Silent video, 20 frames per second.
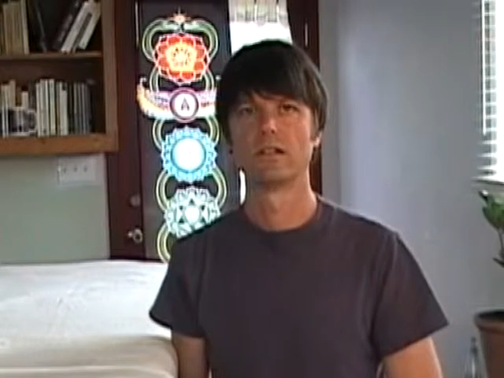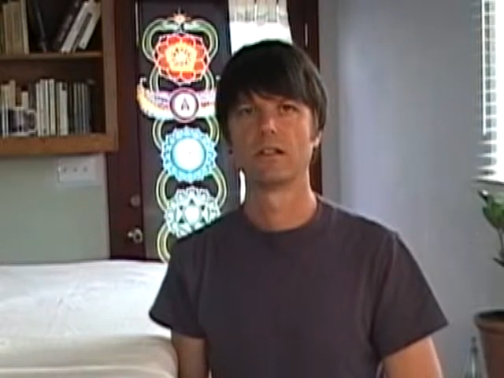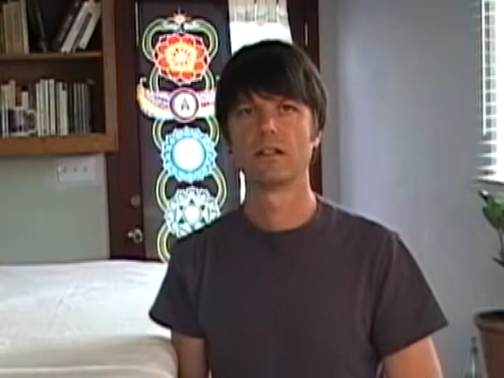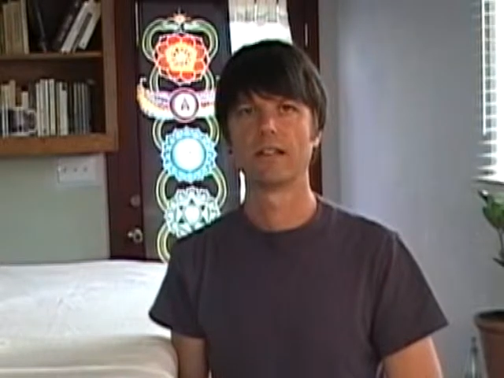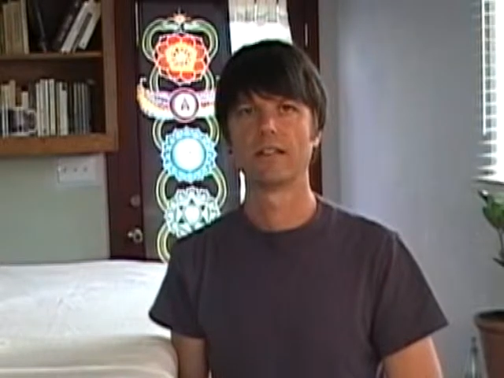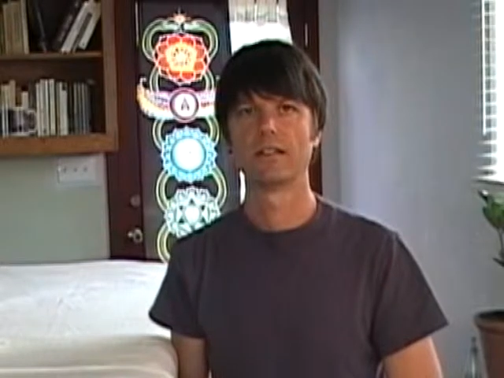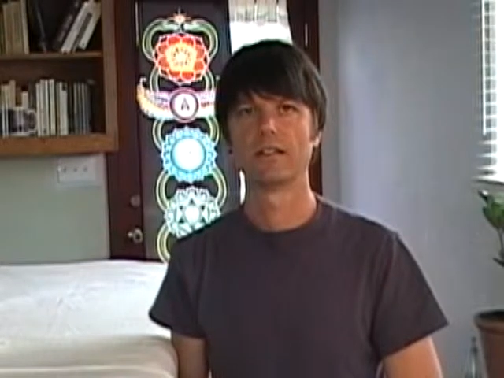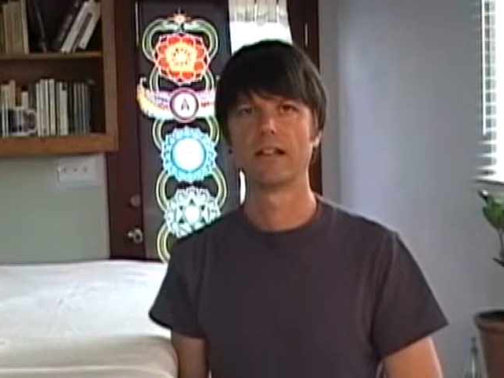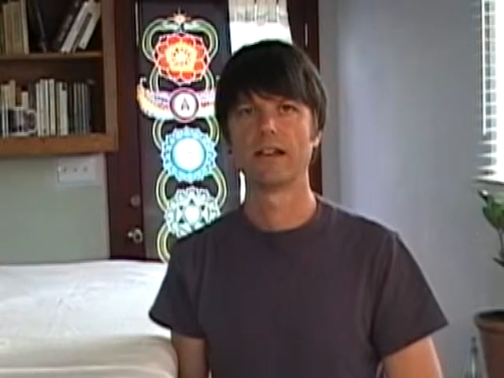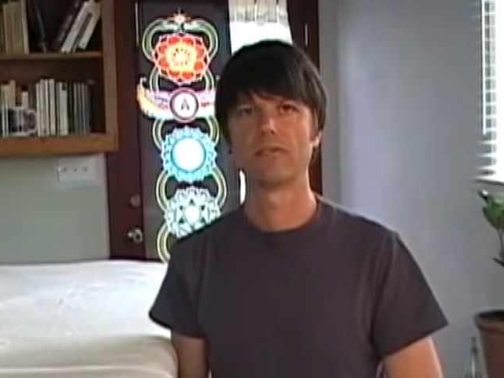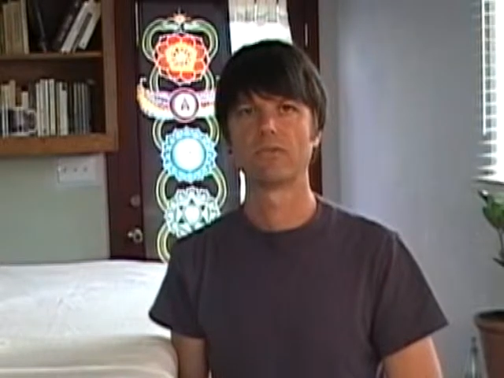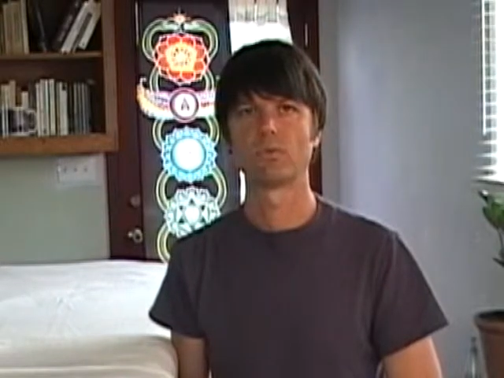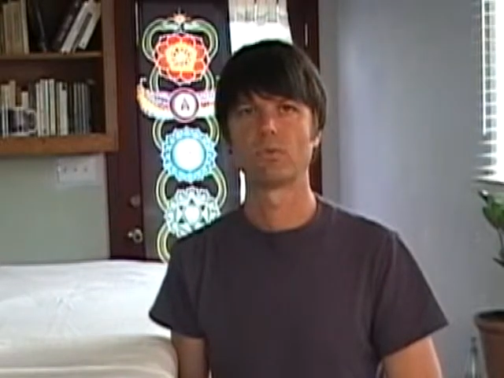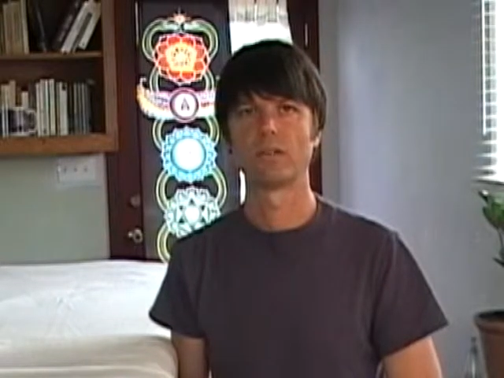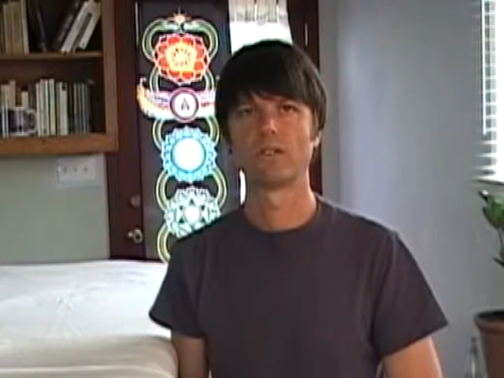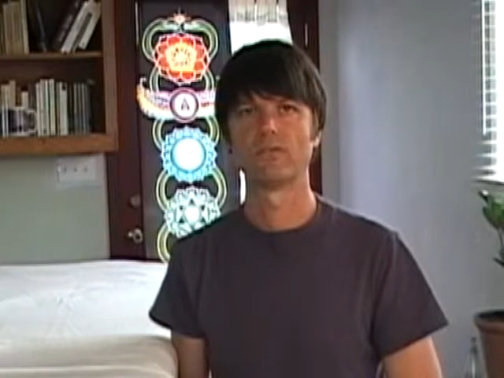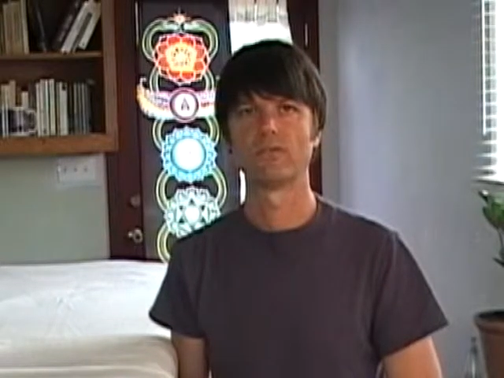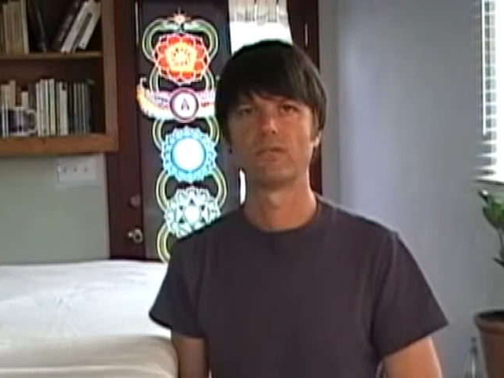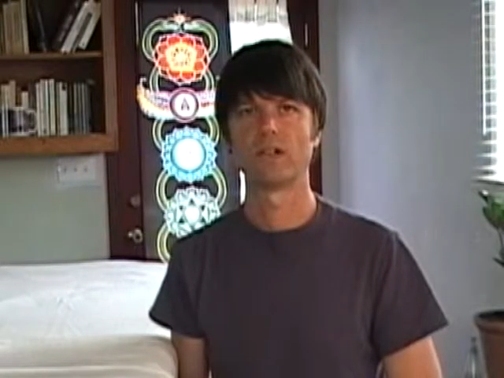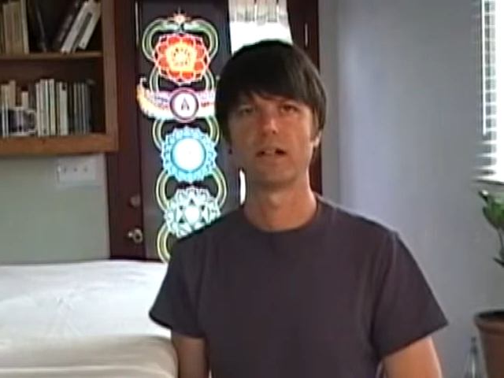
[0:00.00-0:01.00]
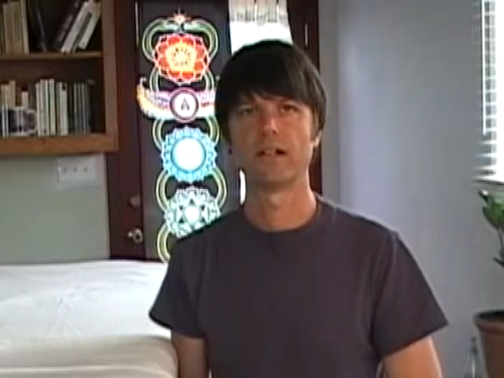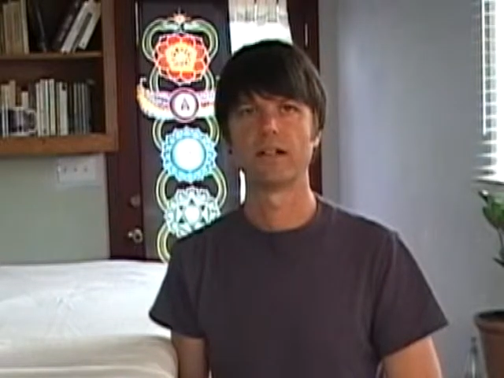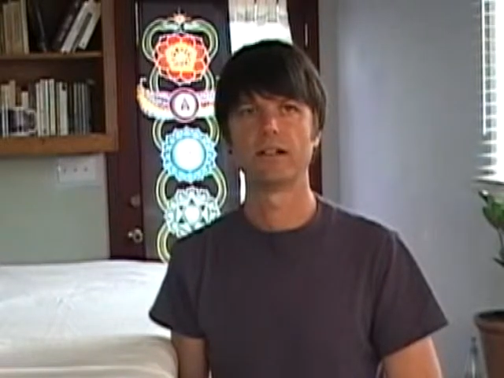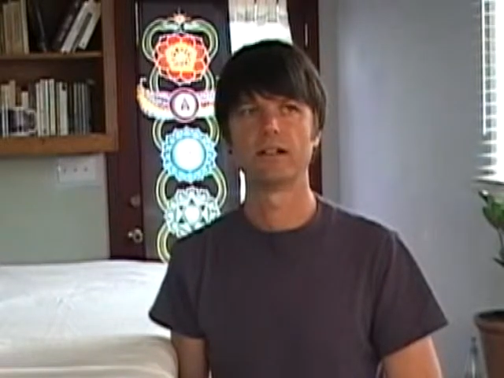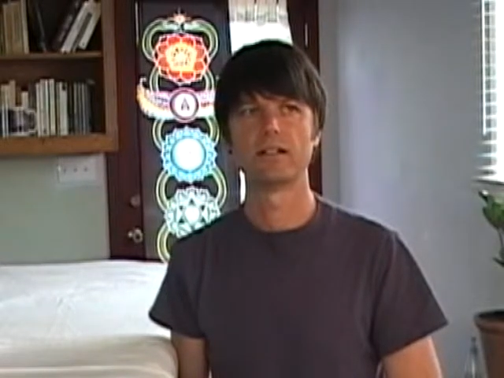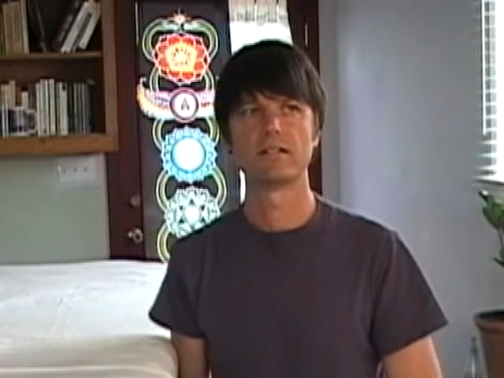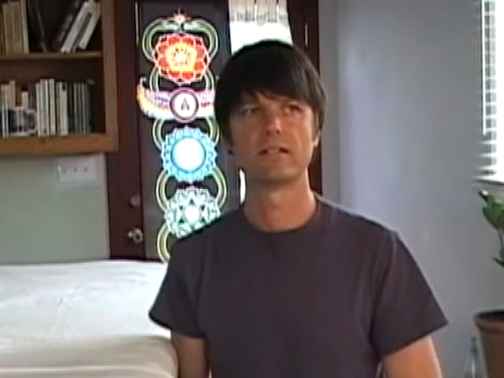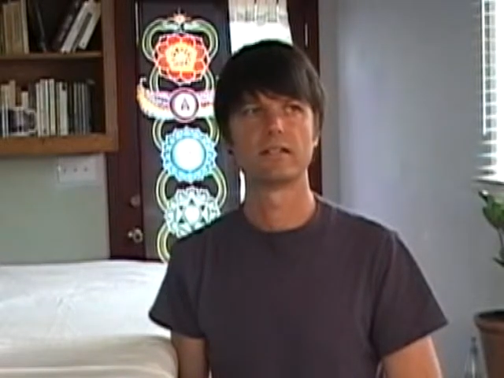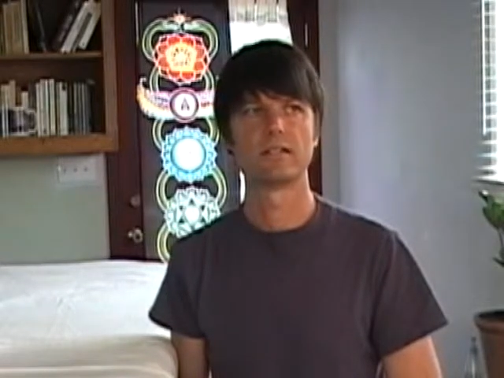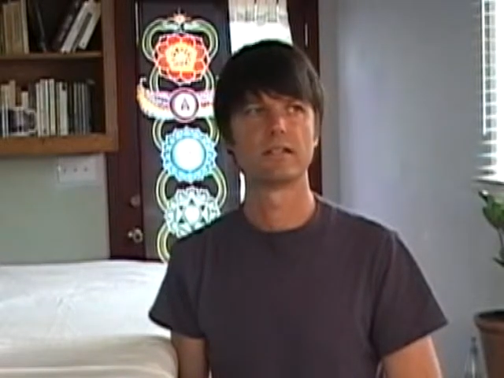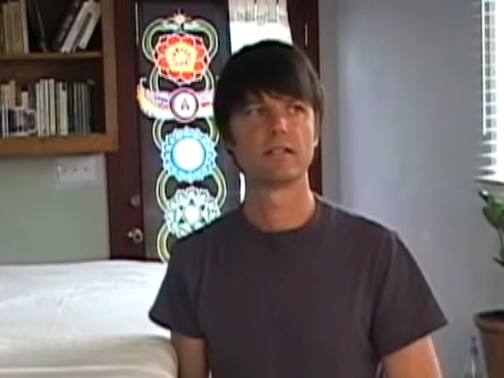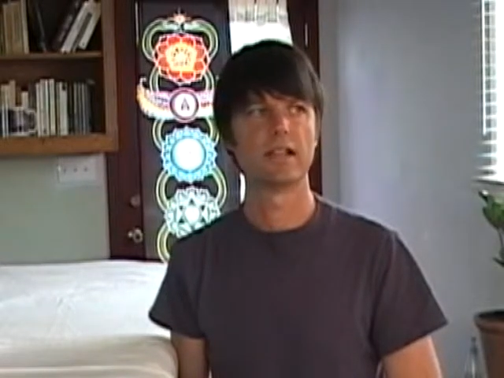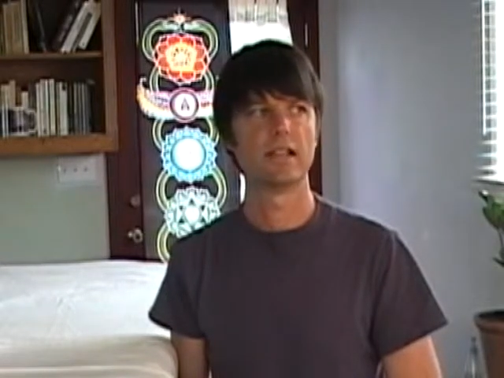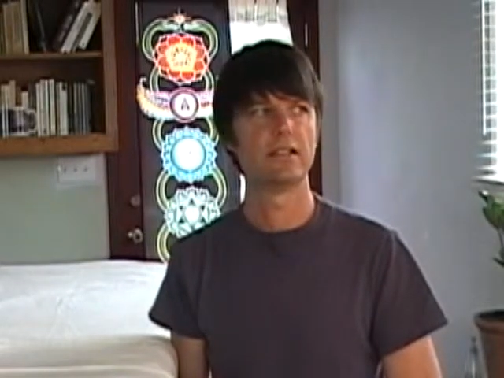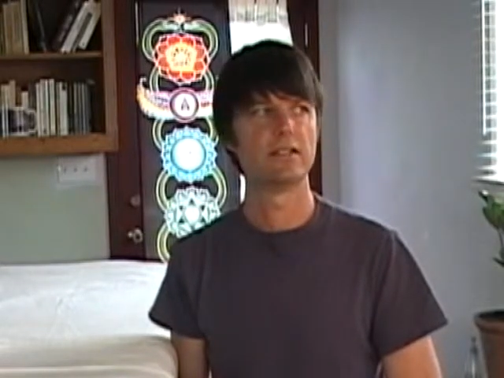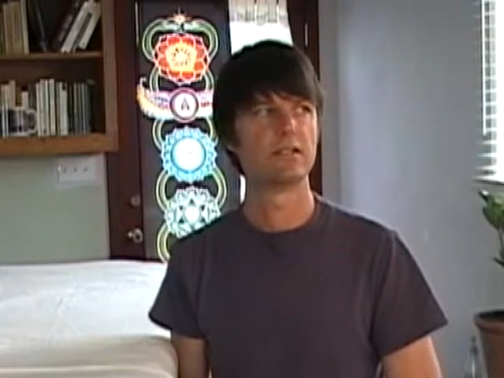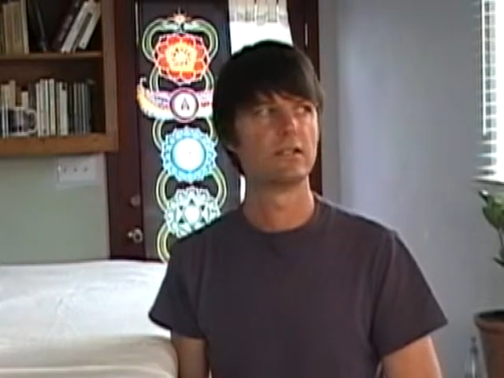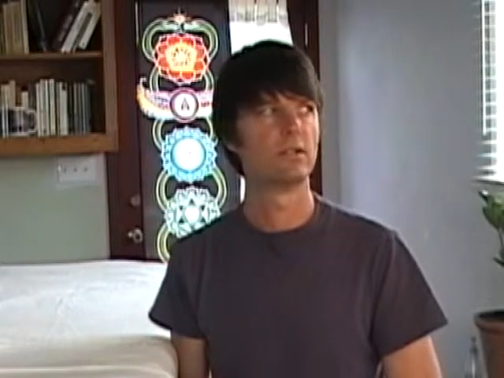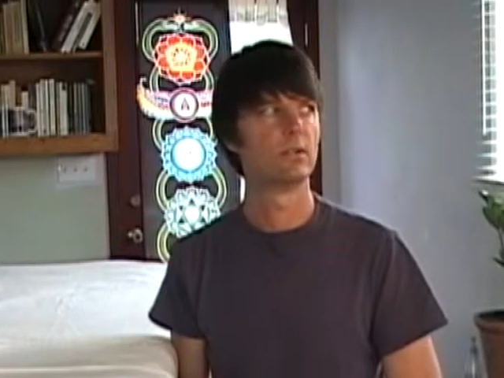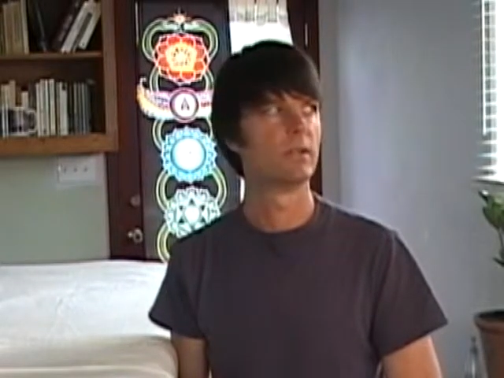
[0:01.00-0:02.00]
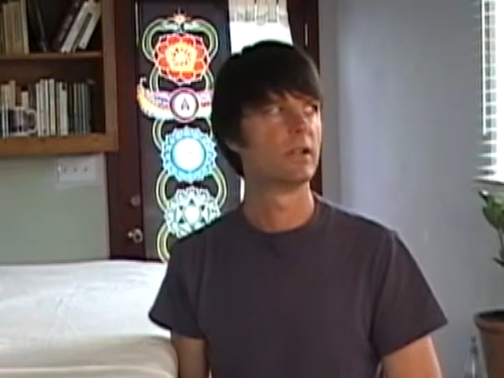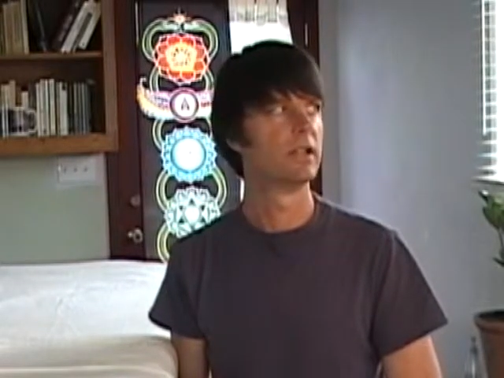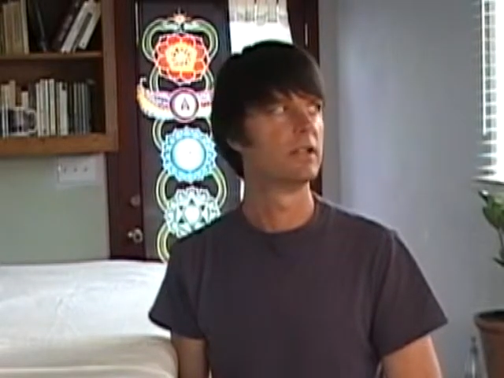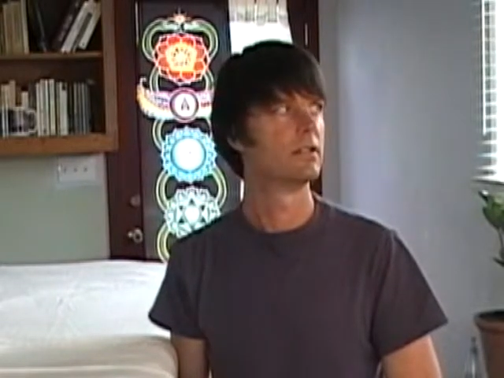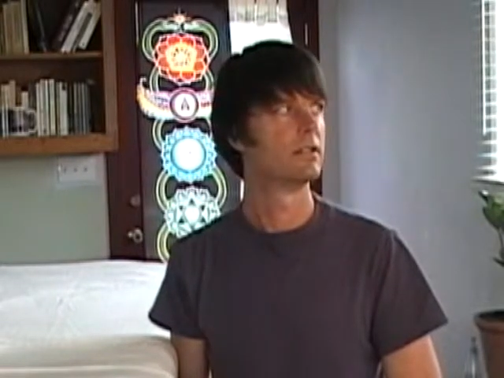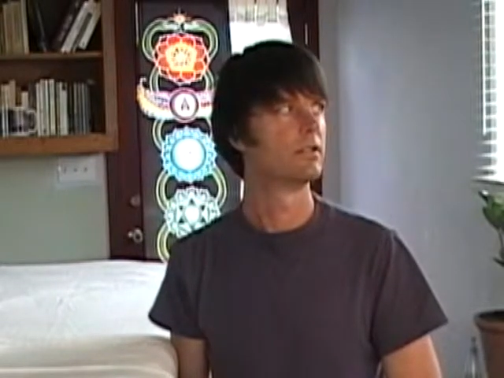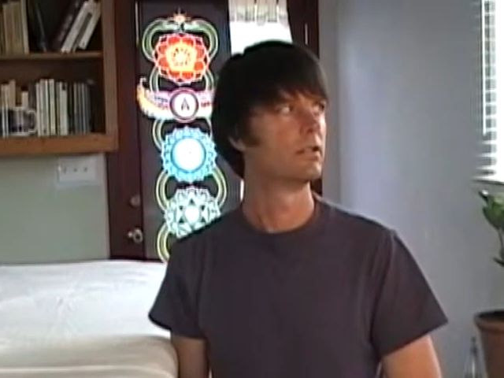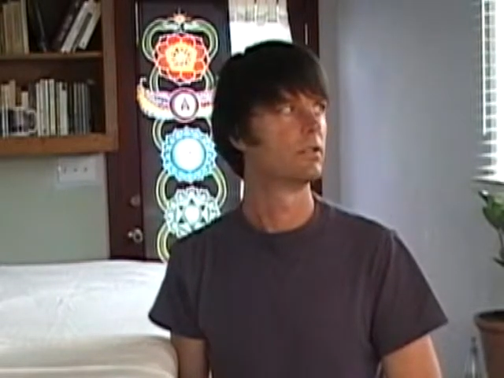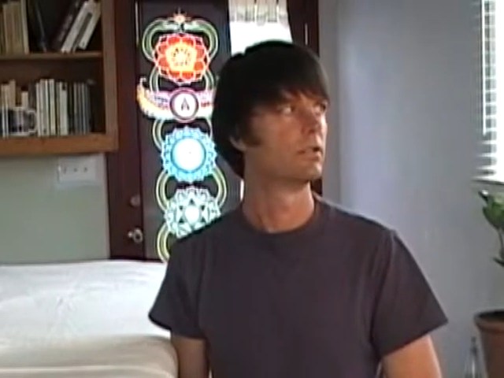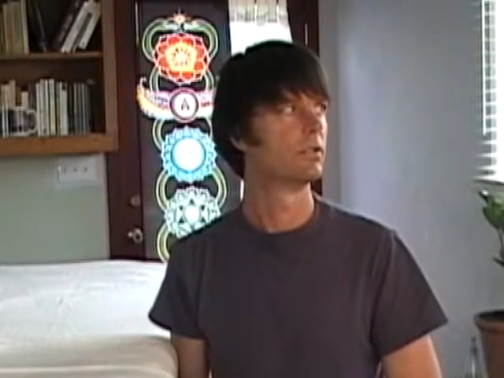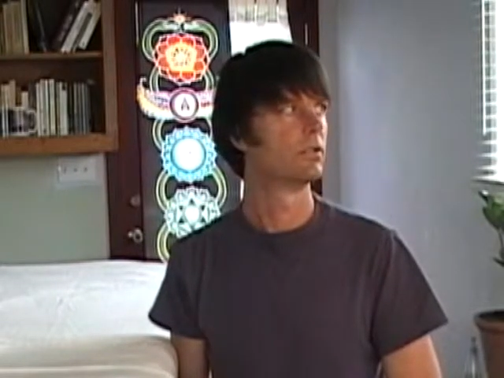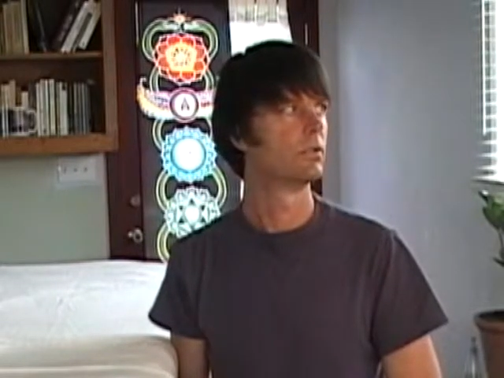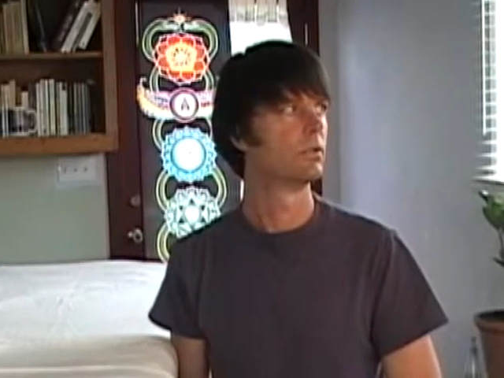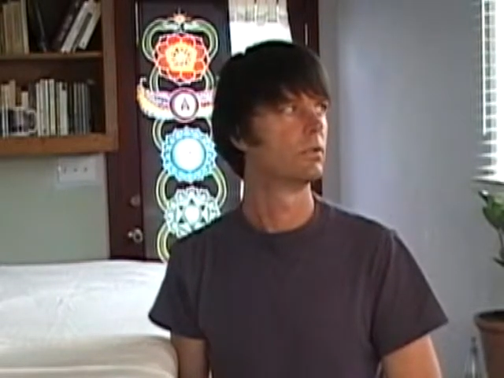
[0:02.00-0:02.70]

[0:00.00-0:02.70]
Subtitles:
The left one fires, takes you into